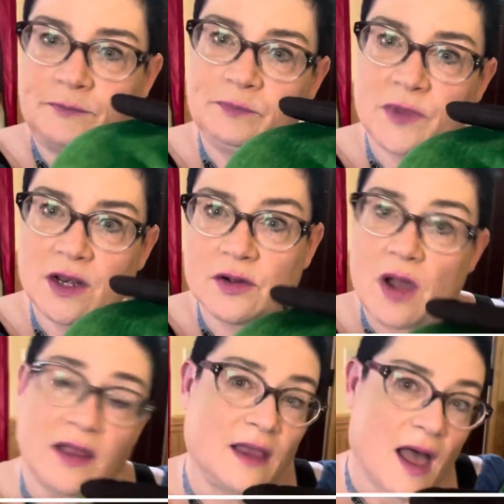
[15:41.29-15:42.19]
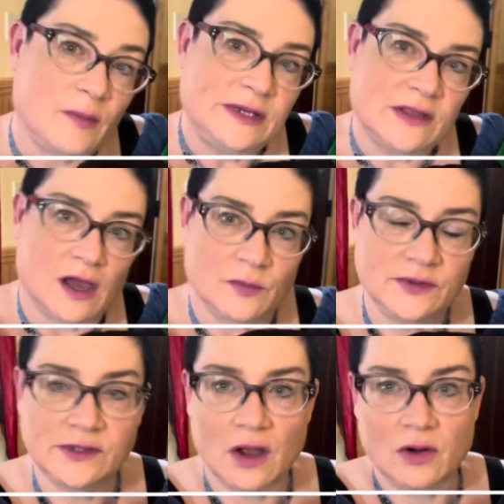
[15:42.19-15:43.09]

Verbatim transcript: um, you know, I comped them.